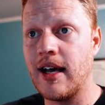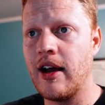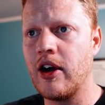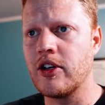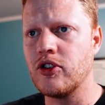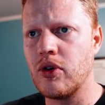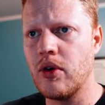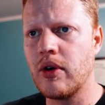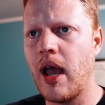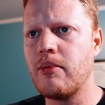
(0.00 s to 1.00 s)
IR
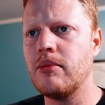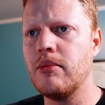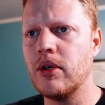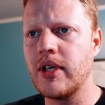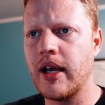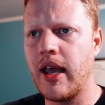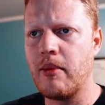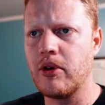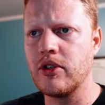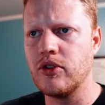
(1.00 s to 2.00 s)
control cable,
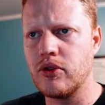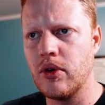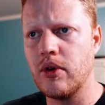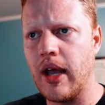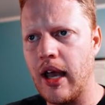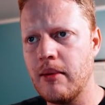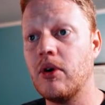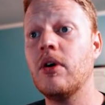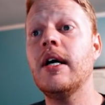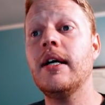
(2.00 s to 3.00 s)
multi-camera control
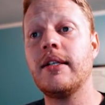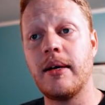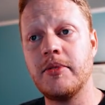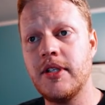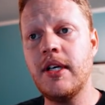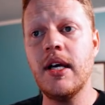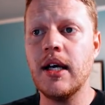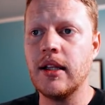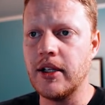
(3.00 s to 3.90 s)
cable type C,